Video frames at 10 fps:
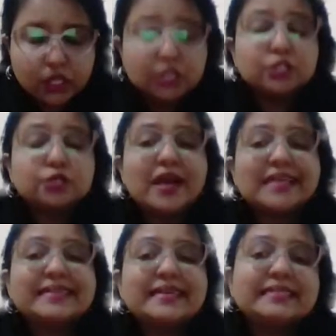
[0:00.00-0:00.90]
So
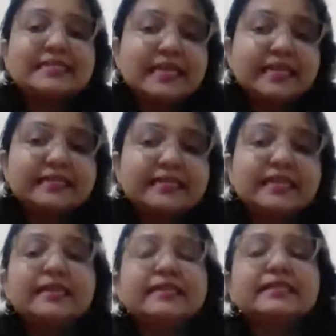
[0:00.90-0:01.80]
as I said,
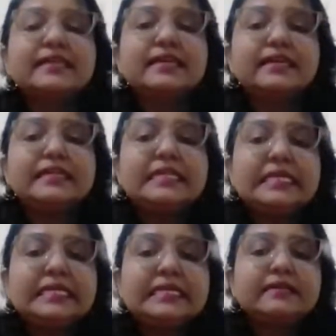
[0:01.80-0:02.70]
they
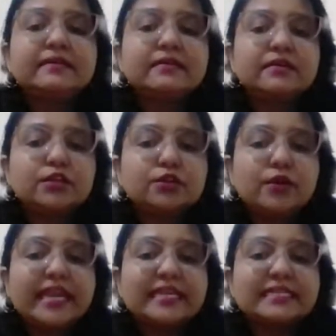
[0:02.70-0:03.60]
need,
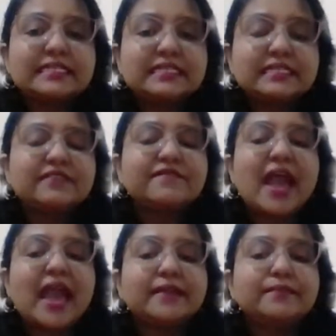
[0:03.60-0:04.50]
excessive
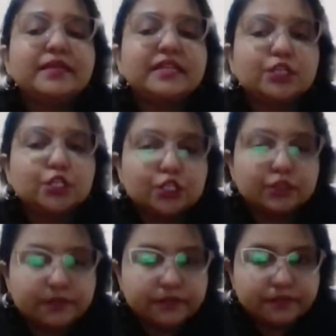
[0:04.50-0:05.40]

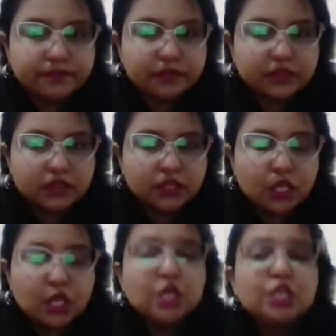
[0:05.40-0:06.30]
admiration.
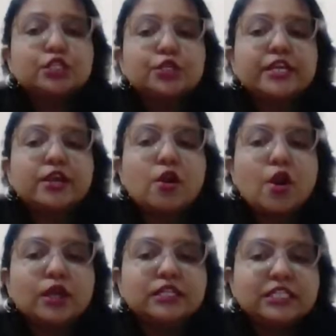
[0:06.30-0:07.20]
So they
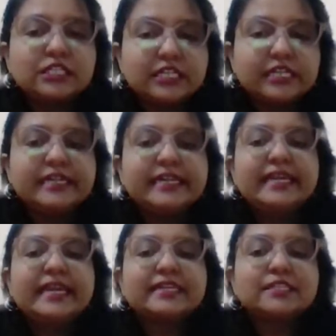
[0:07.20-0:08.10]

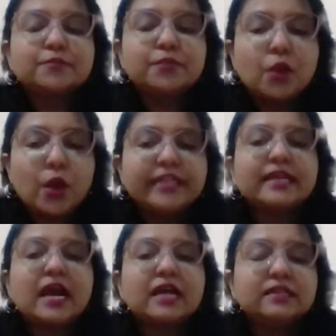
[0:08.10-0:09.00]
constantly
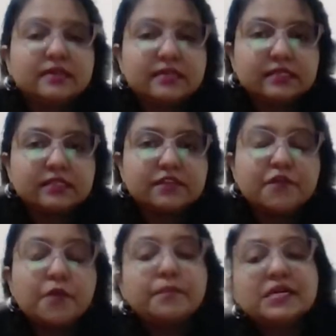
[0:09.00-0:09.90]
exploit others
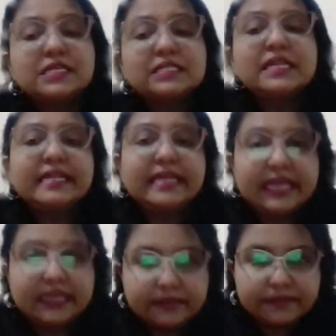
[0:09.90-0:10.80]
for personal
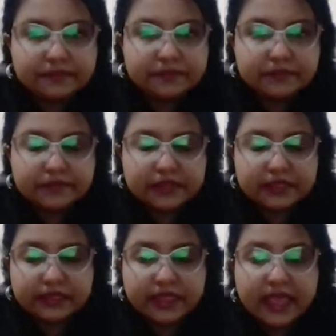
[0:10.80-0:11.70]
gain,
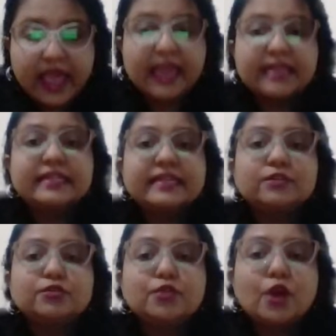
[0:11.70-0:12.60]
and they
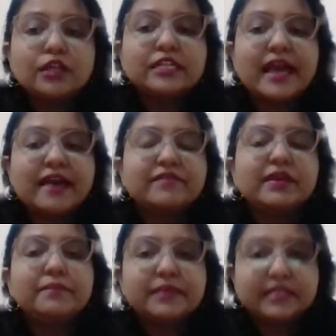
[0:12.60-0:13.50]
do not have
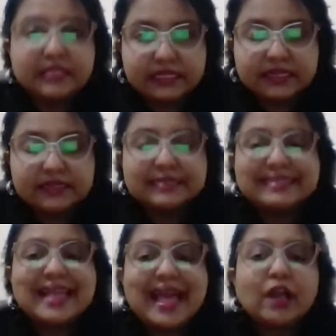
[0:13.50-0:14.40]
empathy. There is
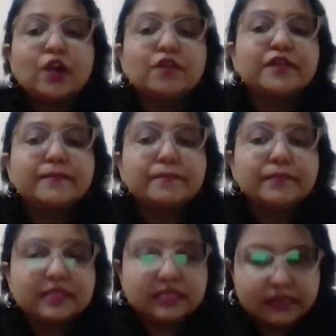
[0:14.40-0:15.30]
lack of
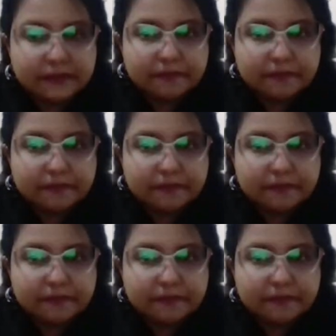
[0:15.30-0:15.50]
empathy.